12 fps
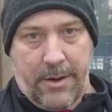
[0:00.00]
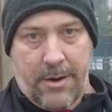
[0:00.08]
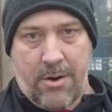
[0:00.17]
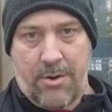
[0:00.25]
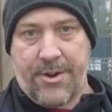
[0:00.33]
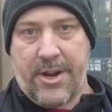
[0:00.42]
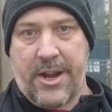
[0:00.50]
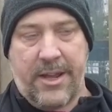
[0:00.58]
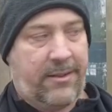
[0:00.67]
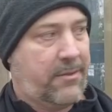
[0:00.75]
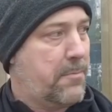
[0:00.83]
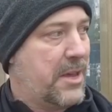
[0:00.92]

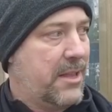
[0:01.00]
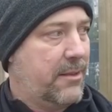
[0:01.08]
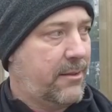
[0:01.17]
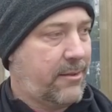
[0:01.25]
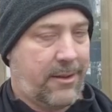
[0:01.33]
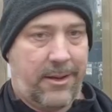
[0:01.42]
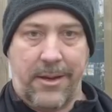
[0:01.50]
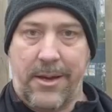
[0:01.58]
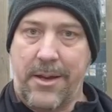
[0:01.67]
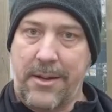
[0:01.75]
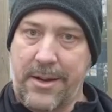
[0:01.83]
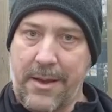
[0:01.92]
hardiness means
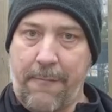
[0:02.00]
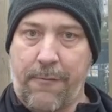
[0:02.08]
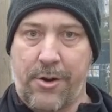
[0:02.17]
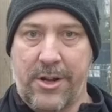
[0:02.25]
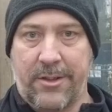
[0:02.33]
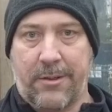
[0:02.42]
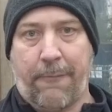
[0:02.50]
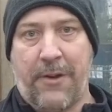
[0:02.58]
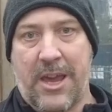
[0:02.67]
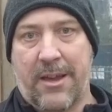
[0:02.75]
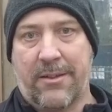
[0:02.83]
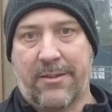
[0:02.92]
different
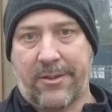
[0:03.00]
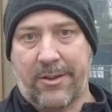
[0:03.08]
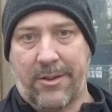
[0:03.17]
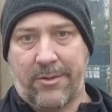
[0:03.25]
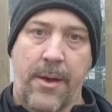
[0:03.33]
things.